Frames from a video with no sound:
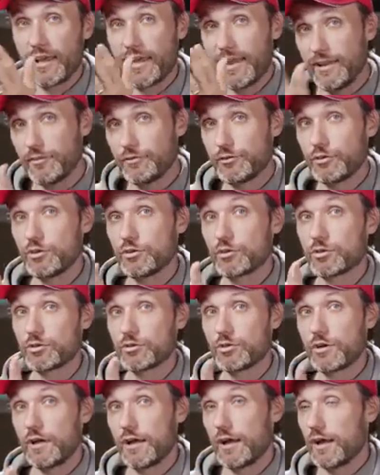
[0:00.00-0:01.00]
If
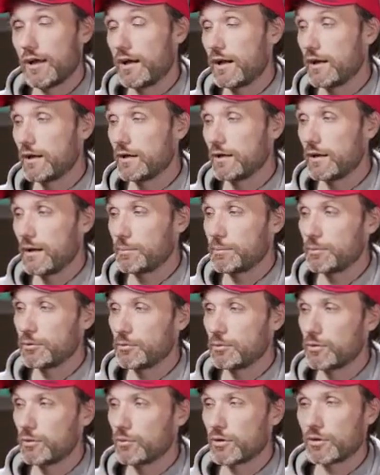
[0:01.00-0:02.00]
you happen
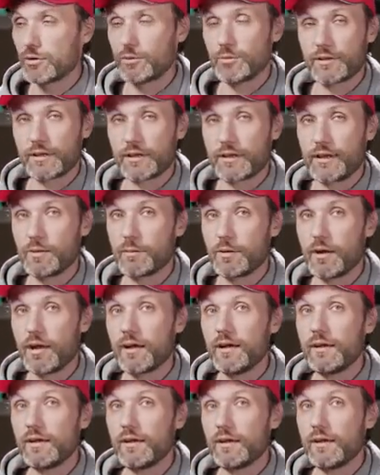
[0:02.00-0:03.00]
to be working with a
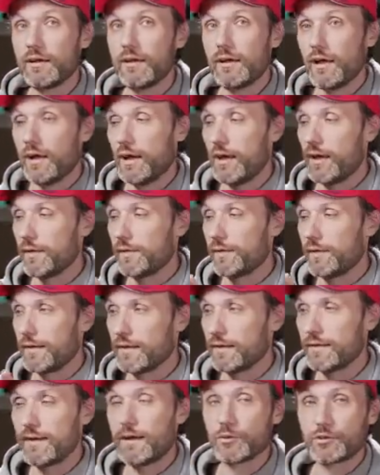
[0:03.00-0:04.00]
camera that
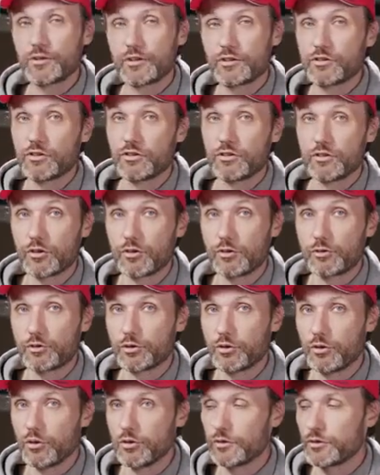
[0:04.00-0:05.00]
allows external
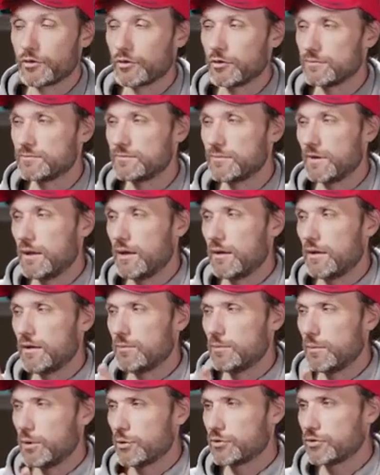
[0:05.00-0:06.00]
control. So
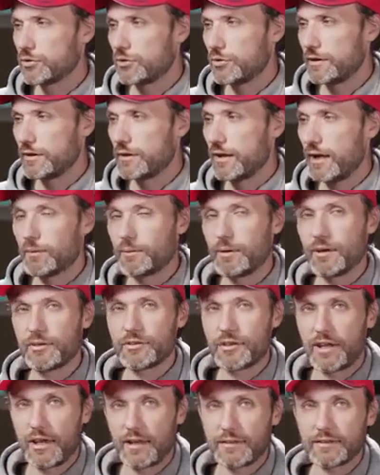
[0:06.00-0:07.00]
most Sony
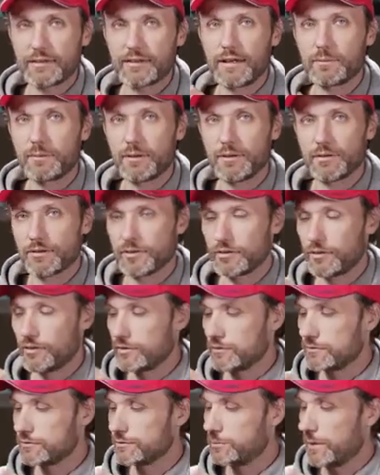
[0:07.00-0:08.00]
cameras, Canon cameras,
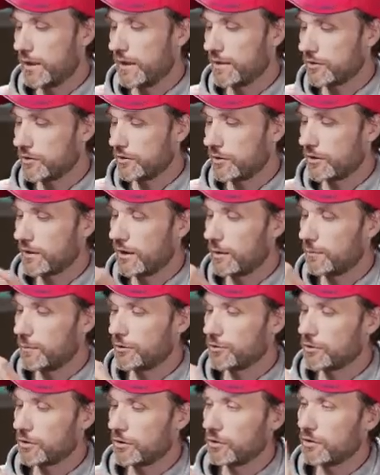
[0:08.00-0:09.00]
Panasonic
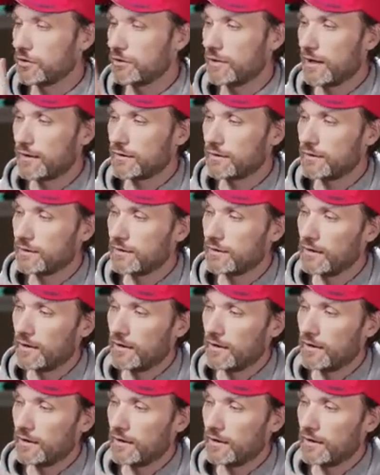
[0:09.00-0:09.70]
cameras, you can connect it.